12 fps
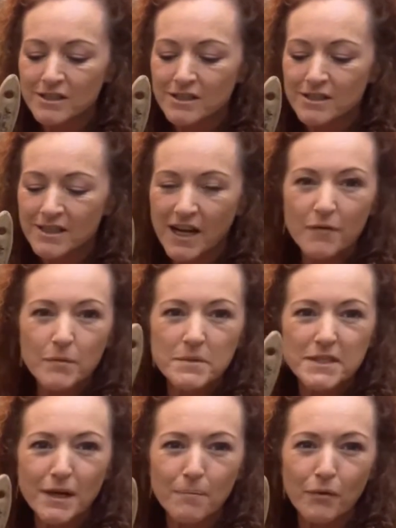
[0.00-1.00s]
Have them
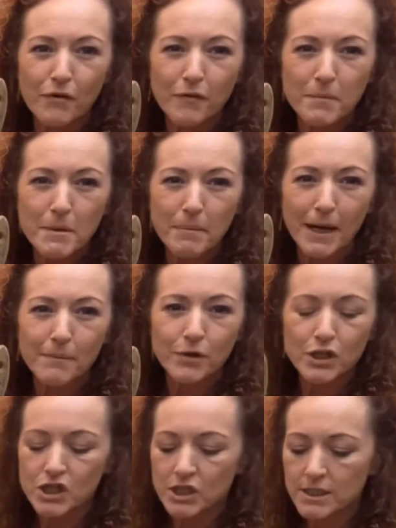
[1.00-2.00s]
separate from your
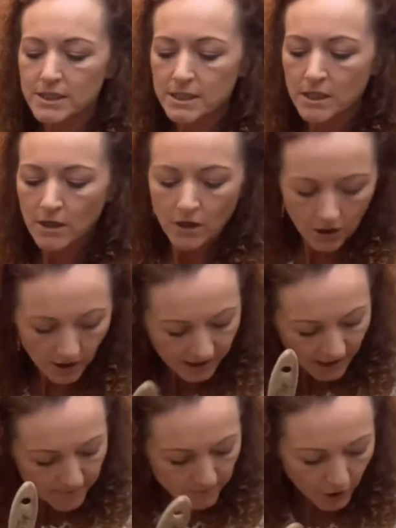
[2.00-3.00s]
paintbrushes. I
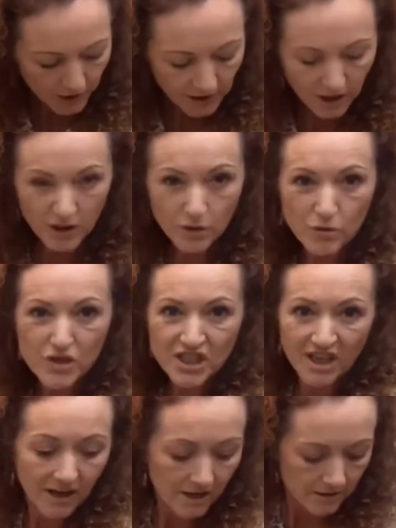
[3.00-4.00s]
keep mine in a little
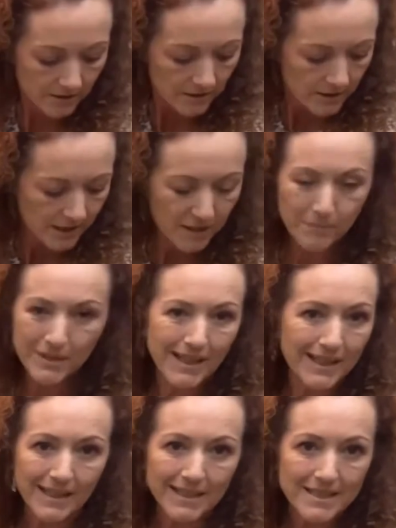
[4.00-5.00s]
jar,
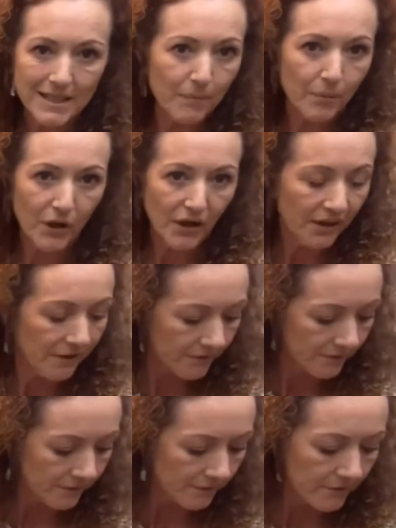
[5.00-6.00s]
completely separate.
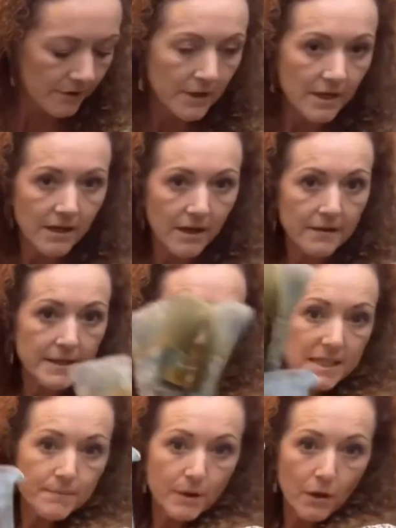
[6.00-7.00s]
And this
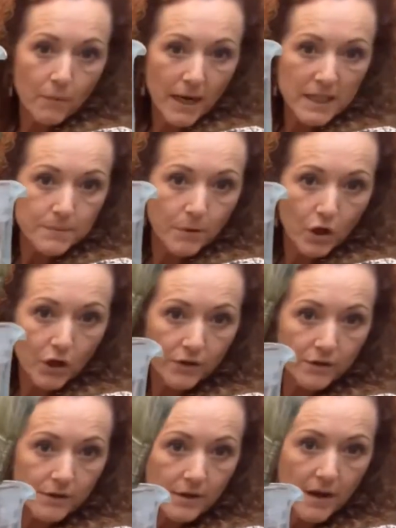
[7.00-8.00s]
is my wax pot.
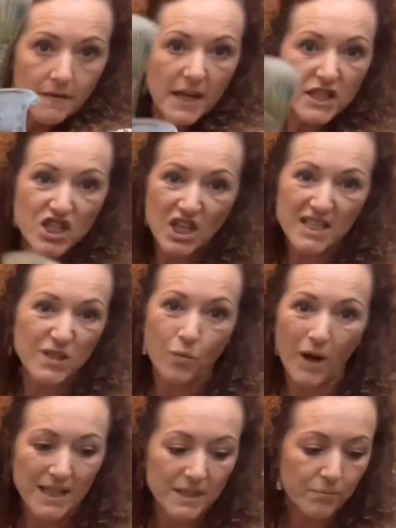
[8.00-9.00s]
And they're just
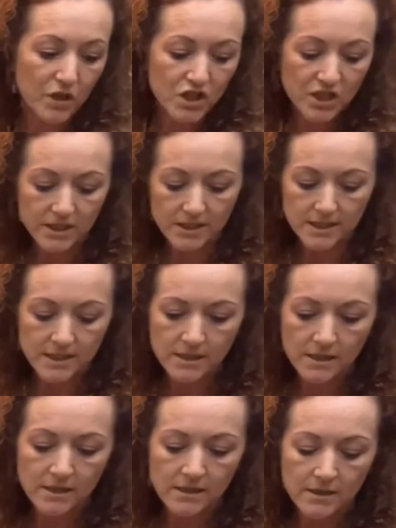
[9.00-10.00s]
wax brushes.
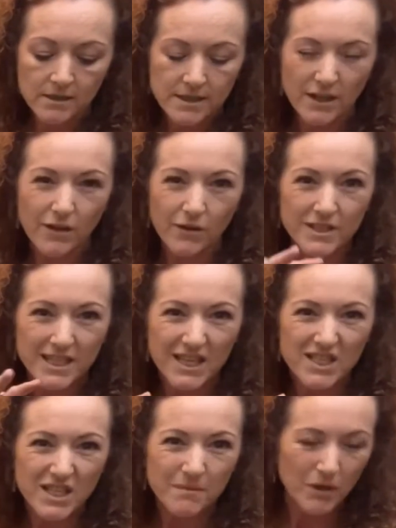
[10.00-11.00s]
So they're not
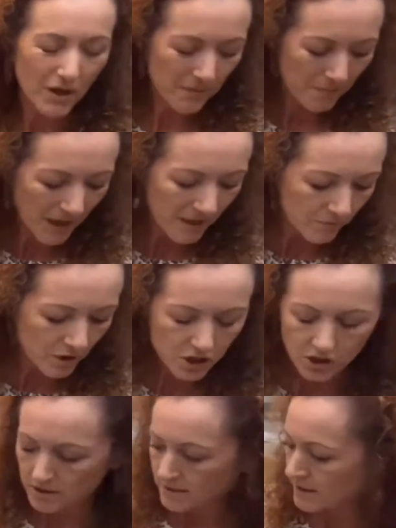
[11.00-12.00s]
touching my
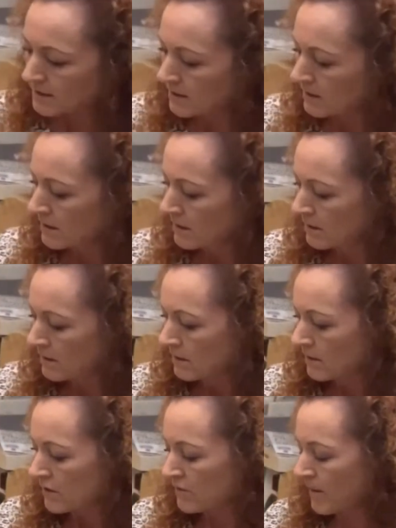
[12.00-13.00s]

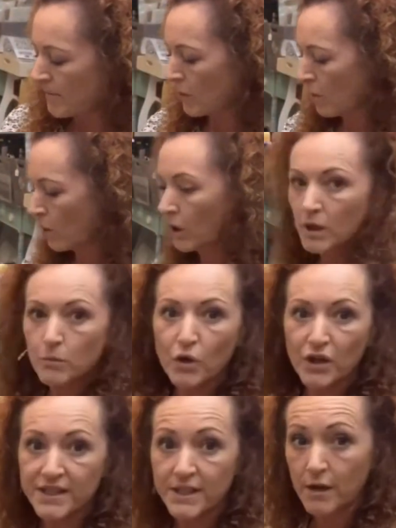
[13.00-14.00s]
paintbrushes. Just remember, oil and
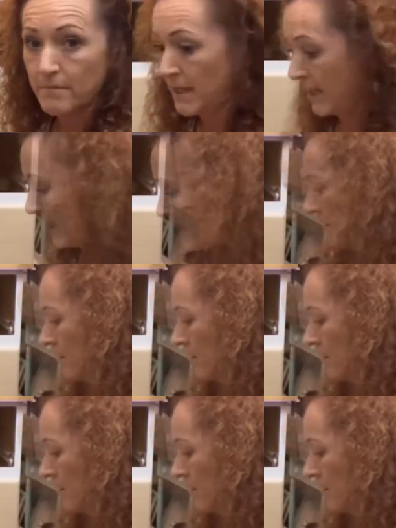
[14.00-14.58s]
water don't mix.